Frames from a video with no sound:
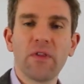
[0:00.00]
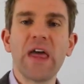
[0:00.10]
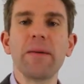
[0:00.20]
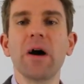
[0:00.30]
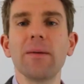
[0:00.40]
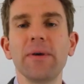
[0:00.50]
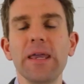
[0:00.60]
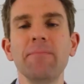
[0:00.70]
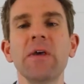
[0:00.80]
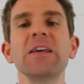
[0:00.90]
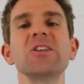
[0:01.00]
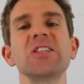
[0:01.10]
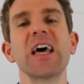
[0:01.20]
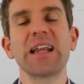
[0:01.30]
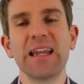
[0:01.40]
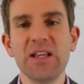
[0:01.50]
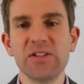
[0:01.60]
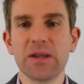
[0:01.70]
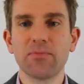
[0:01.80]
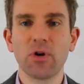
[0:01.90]
and they might be
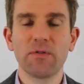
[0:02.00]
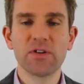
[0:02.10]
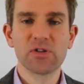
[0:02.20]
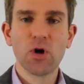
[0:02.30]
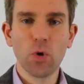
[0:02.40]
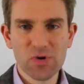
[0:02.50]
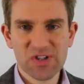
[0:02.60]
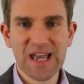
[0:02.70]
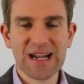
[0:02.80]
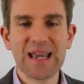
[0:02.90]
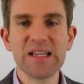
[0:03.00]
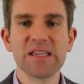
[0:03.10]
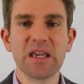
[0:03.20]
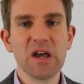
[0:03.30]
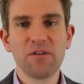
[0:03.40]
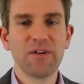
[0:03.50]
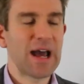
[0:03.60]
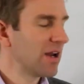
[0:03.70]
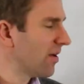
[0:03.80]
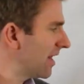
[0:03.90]
stagnating profits or stagnating
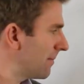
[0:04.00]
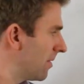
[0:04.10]
flatlining.